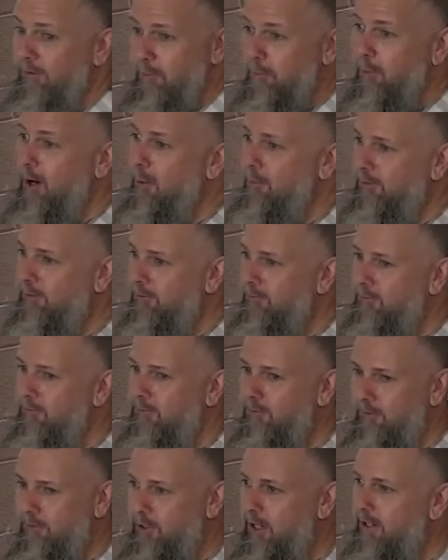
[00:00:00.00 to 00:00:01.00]
the promise
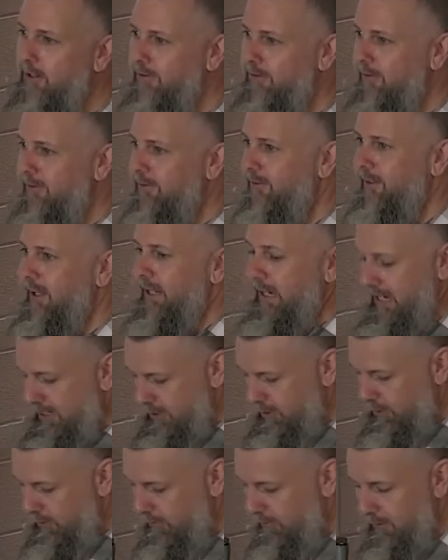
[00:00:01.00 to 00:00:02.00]
of Genesis, that
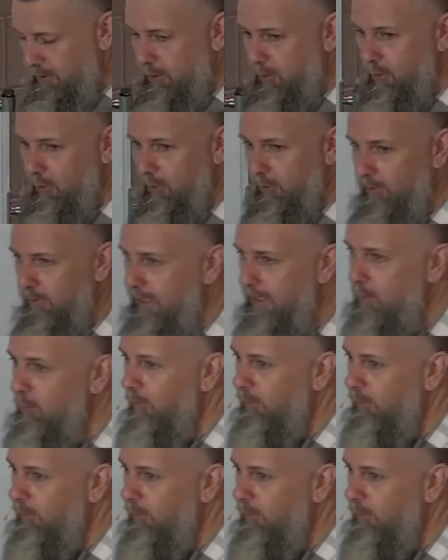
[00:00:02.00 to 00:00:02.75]
he will